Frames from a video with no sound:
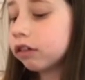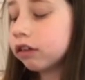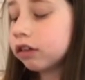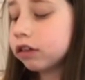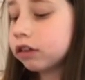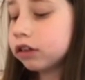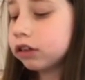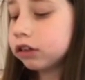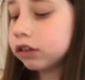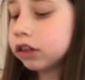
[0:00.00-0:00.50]
So
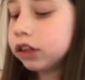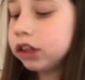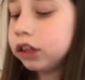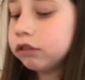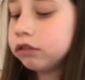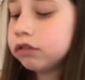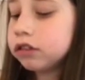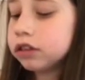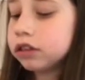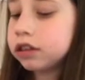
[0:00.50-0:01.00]
you're going to
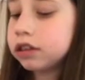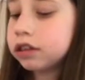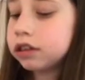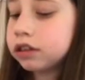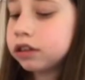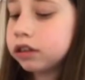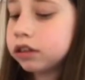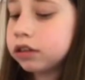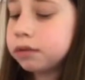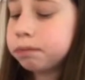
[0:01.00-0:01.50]
use a
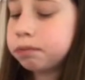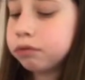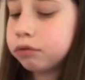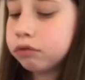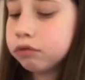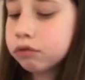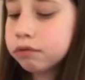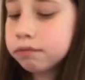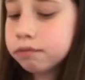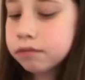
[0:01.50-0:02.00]

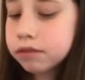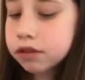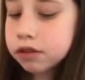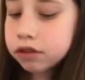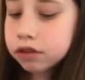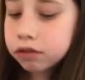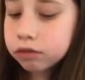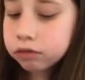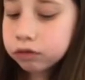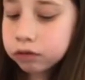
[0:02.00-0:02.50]
spoon
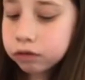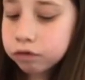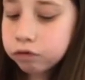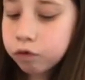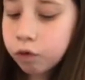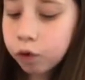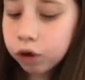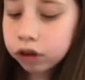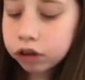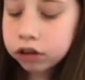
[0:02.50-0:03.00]
or a
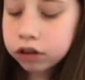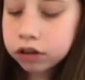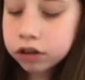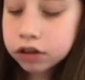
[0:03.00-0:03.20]
fork.